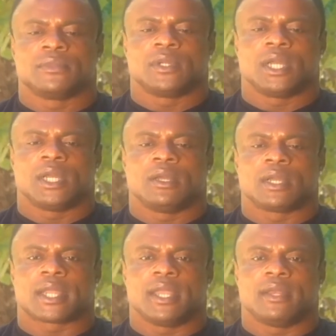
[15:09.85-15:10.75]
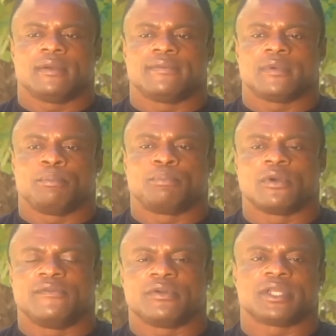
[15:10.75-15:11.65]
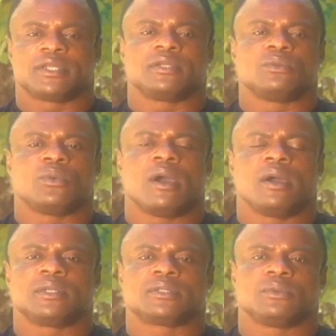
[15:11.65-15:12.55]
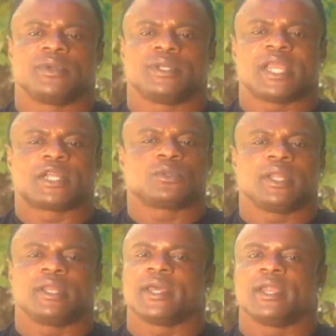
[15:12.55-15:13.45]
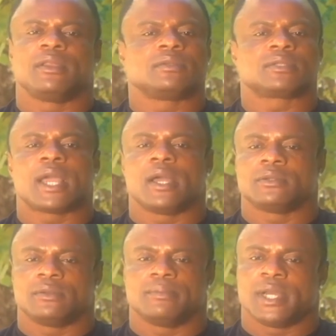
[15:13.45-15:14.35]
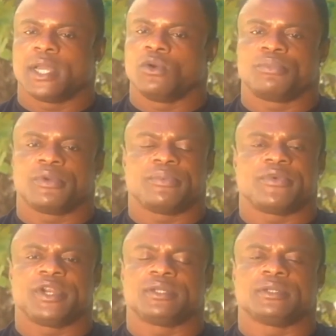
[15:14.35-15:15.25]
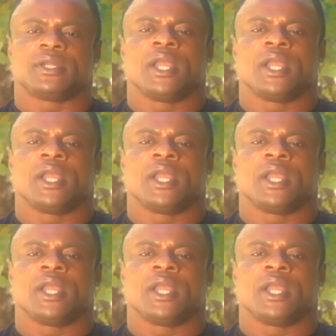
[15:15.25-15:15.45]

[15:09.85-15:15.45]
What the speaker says: kind of provocation words, which actually that don't count on my own preparation.